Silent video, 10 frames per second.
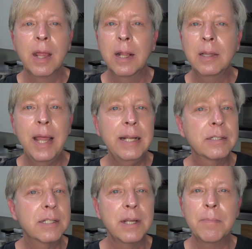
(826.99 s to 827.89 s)

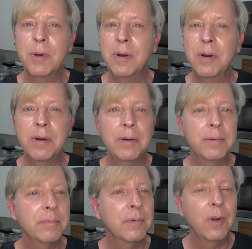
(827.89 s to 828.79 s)
late
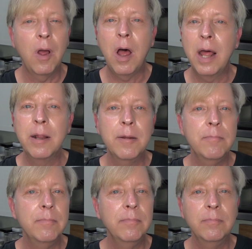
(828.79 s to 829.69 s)
summer,
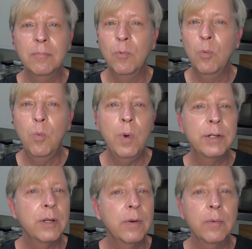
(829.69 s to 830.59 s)
autumn,
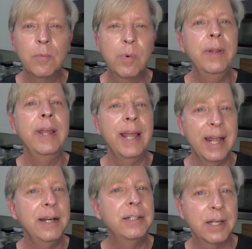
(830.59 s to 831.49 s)
winter, really
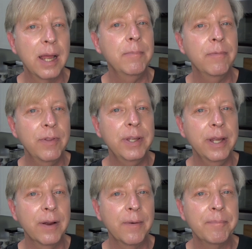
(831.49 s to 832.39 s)
any time of the
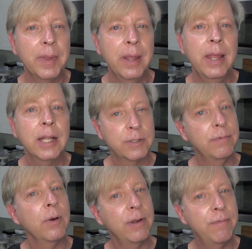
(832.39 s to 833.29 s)
year. It's
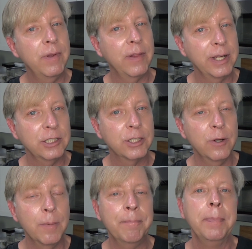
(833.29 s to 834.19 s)
very filling
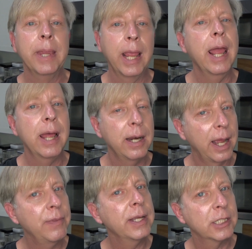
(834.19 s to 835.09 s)
too. And
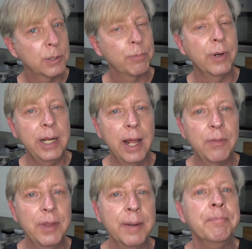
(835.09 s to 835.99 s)
I think it's pretty
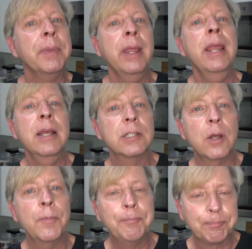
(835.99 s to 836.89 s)
healthy.
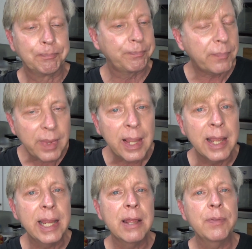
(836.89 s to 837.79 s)
So
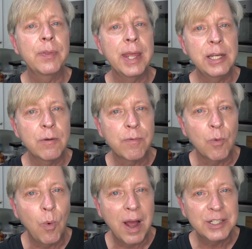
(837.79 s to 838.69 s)
again, thank you for
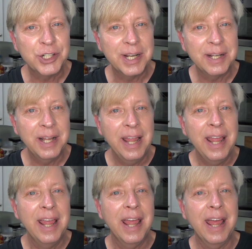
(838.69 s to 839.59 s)
watching
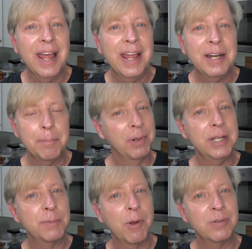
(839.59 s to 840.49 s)
and
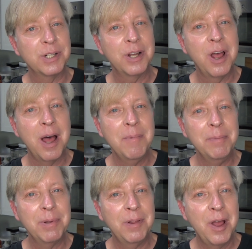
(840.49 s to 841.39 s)
please post a
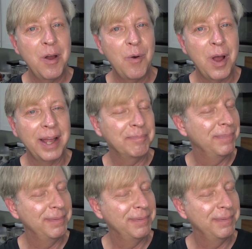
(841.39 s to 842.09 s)
comment below. I